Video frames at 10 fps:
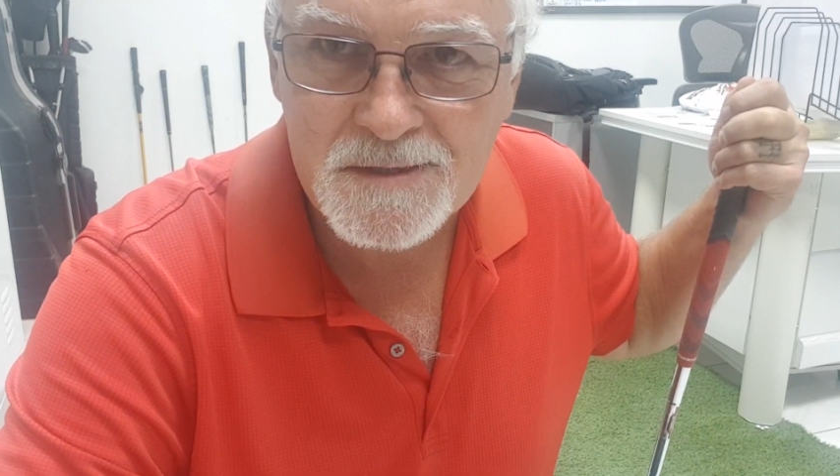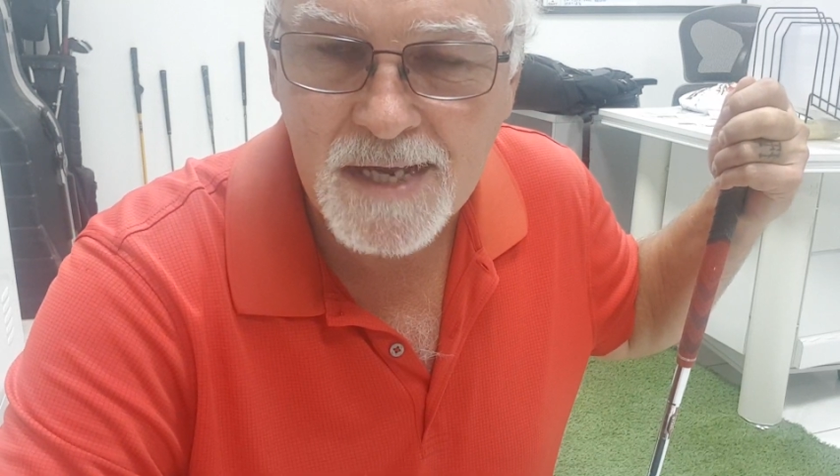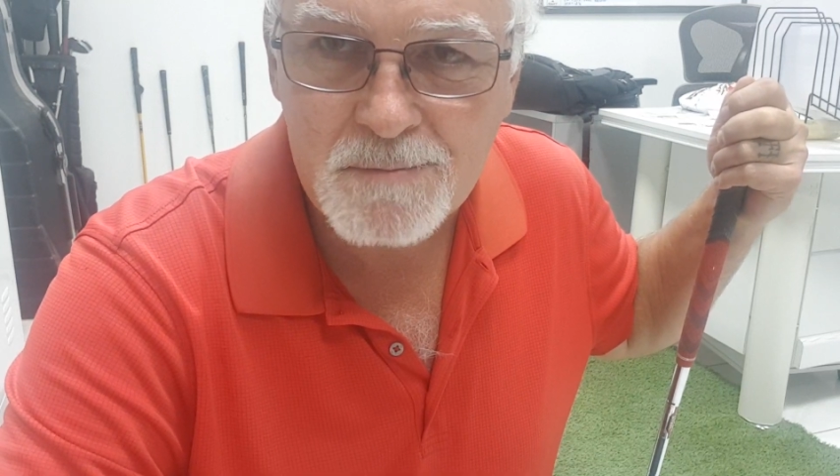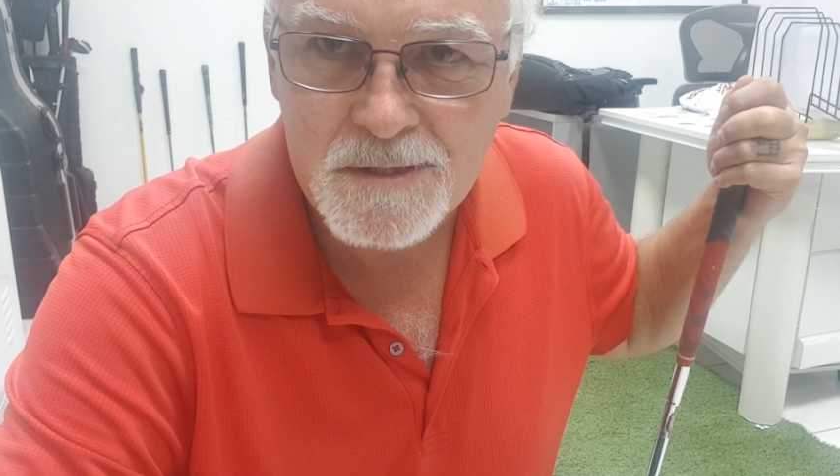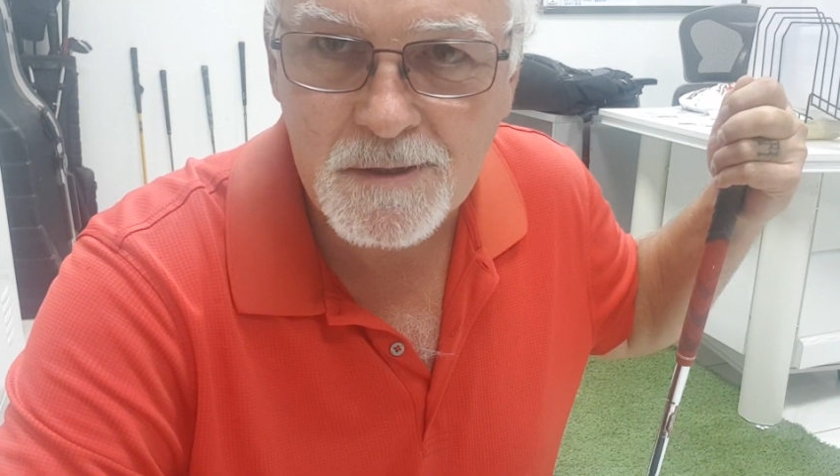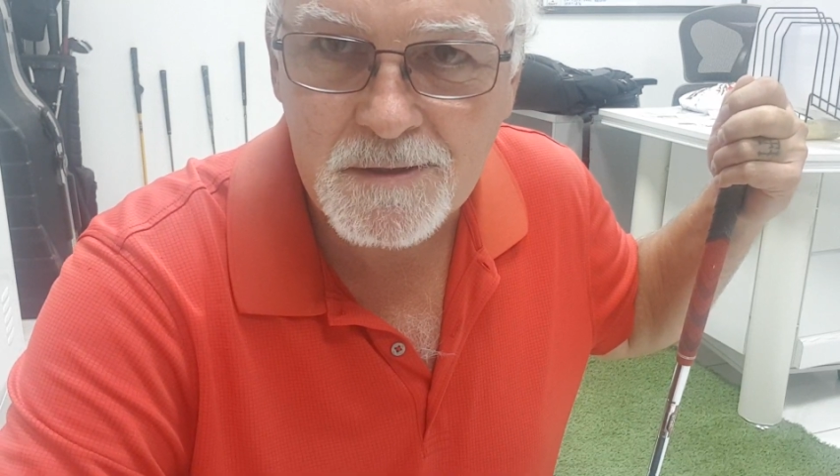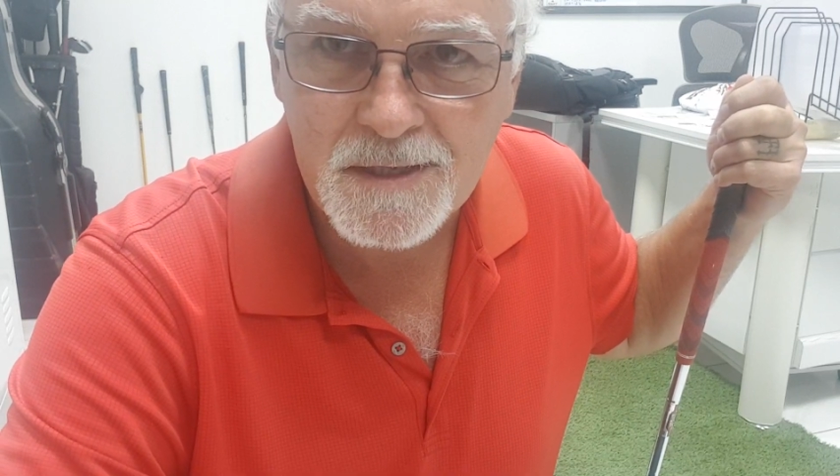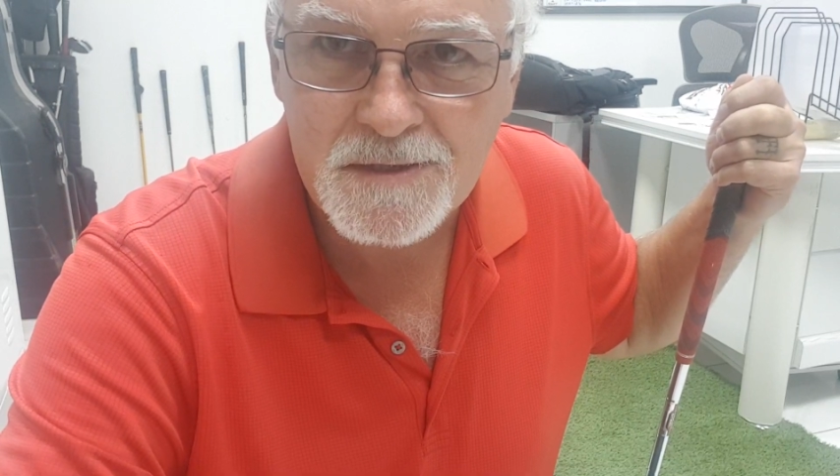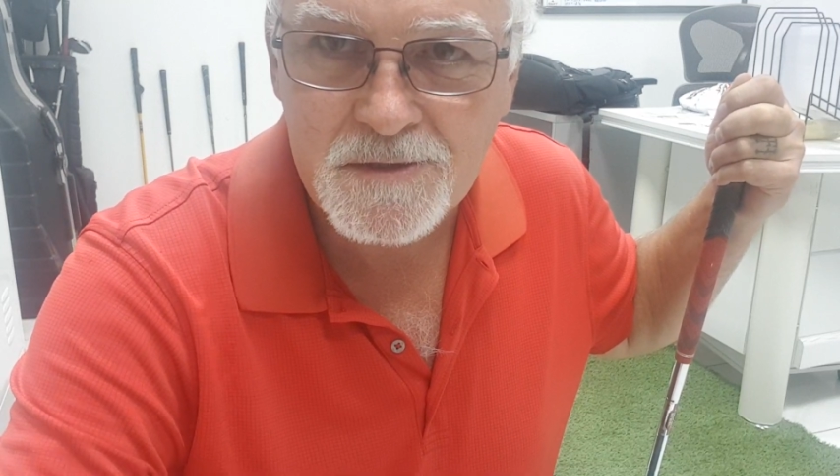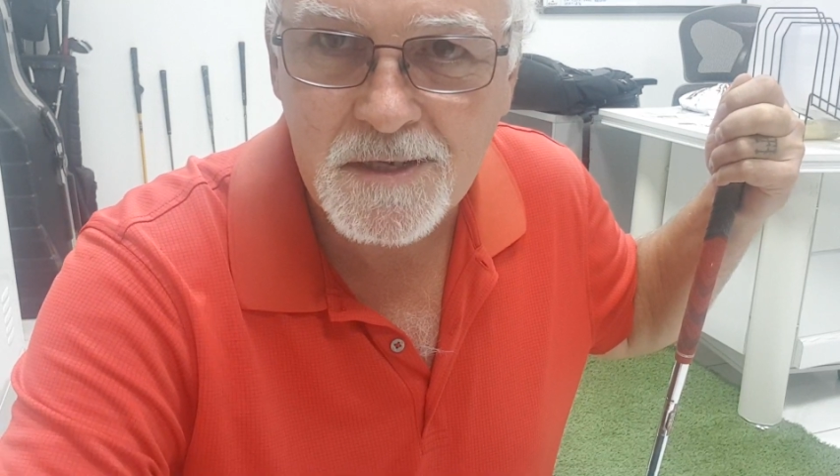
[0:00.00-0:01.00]

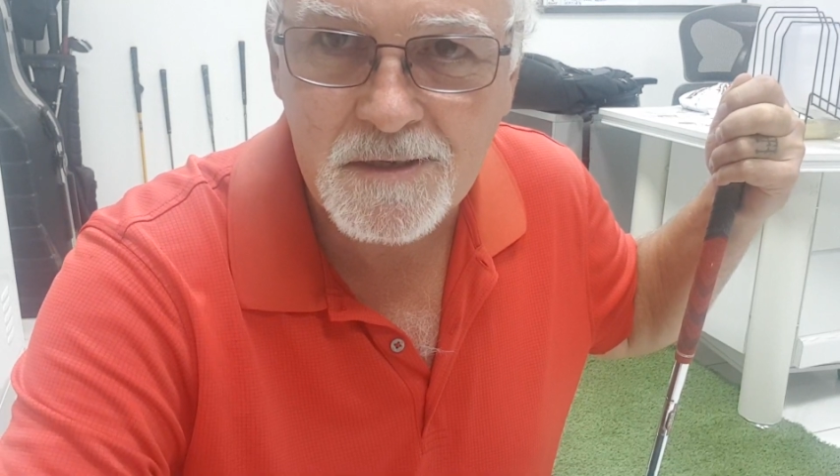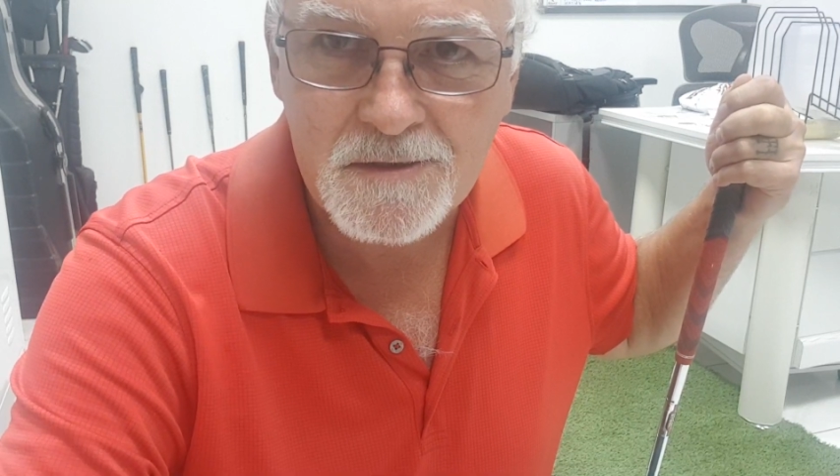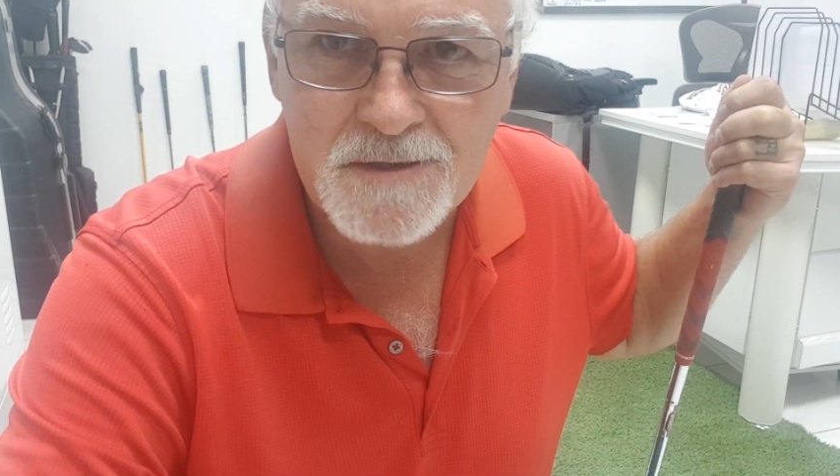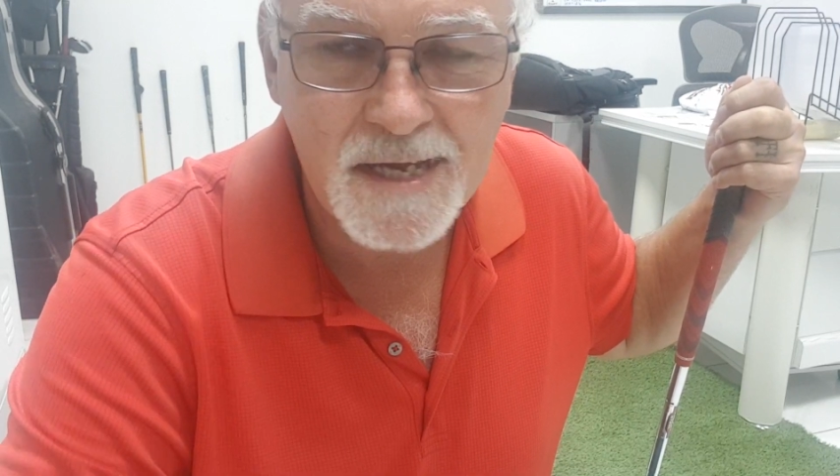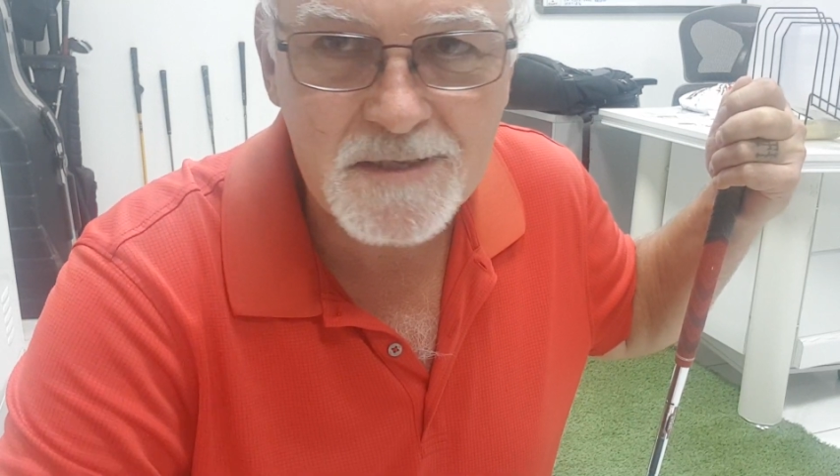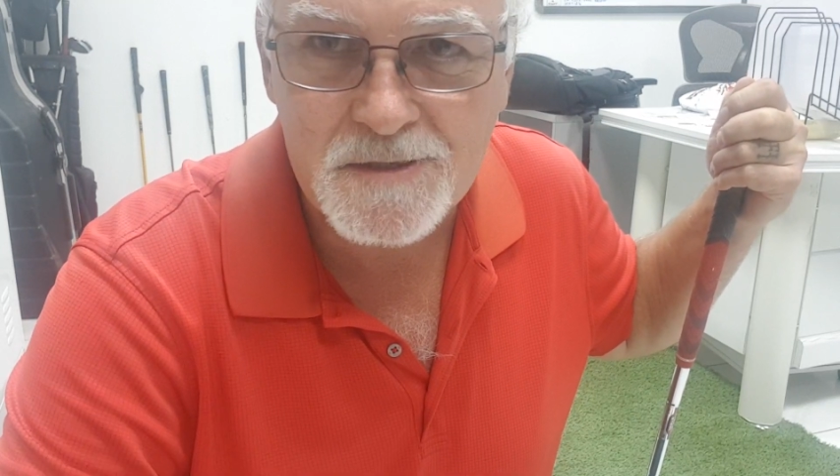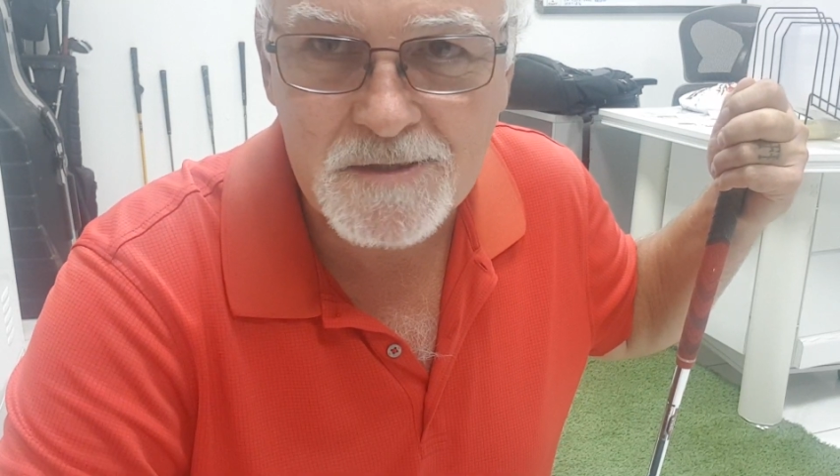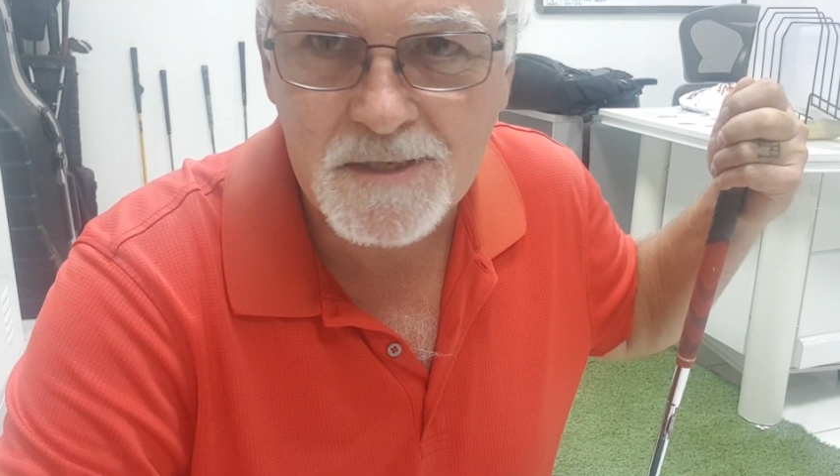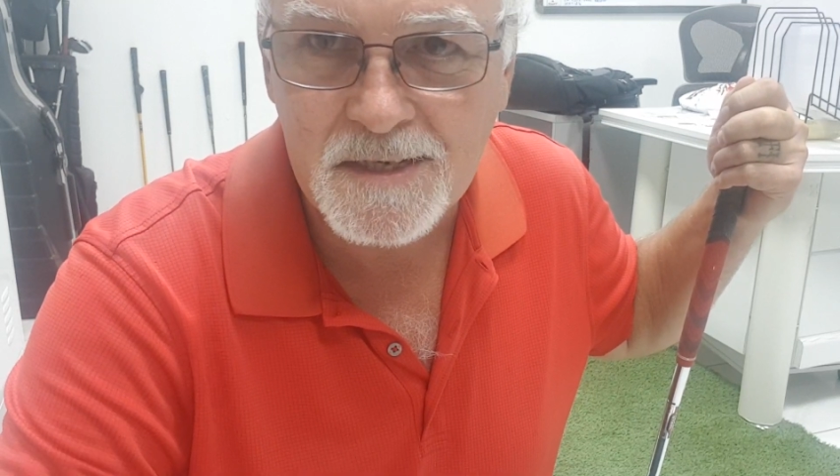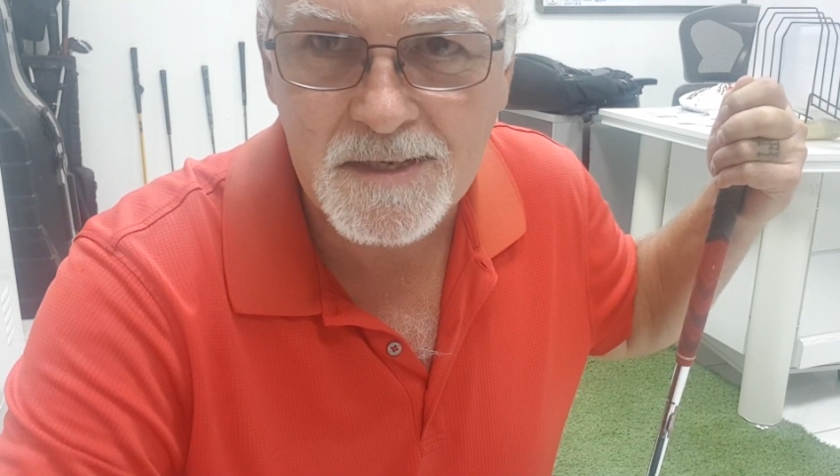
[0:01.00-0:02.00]
absolutely genius. I
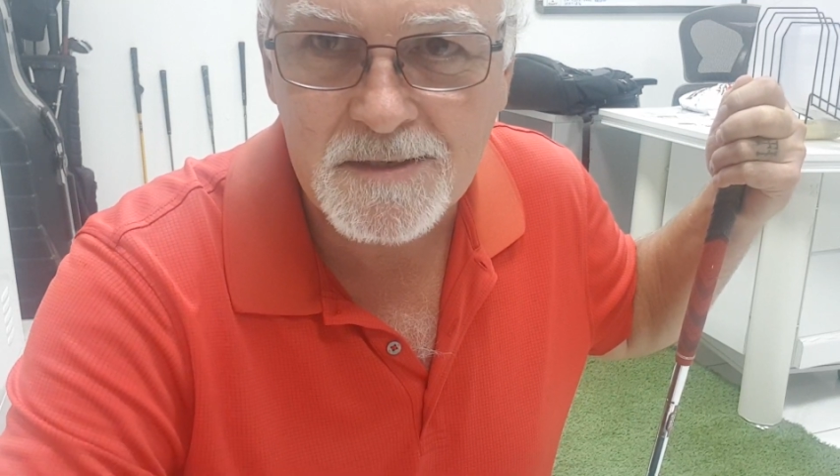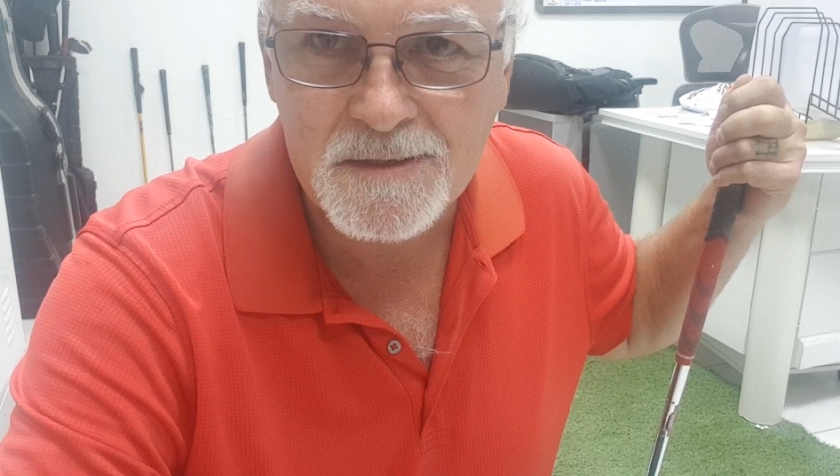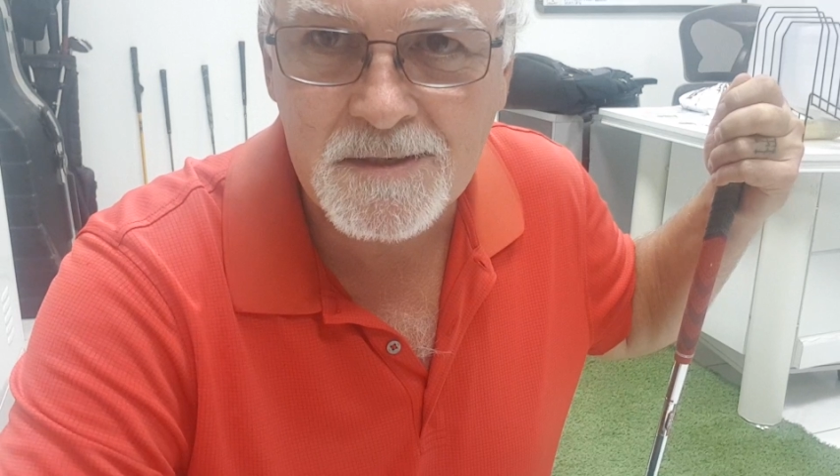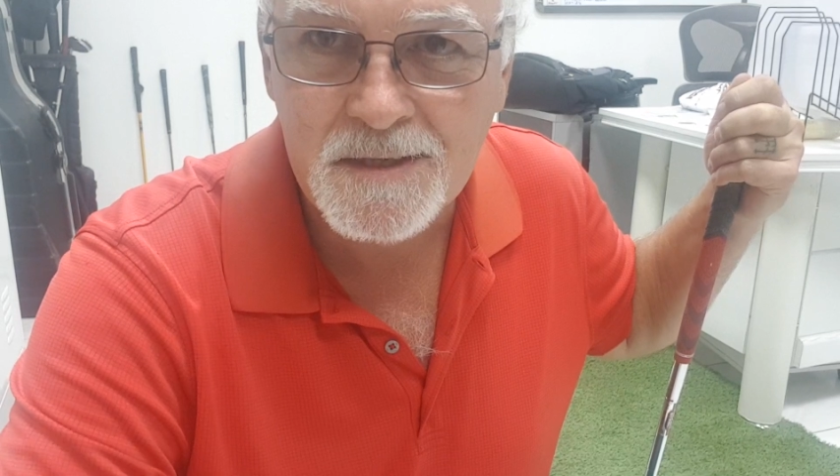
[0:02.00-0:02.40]
just did it to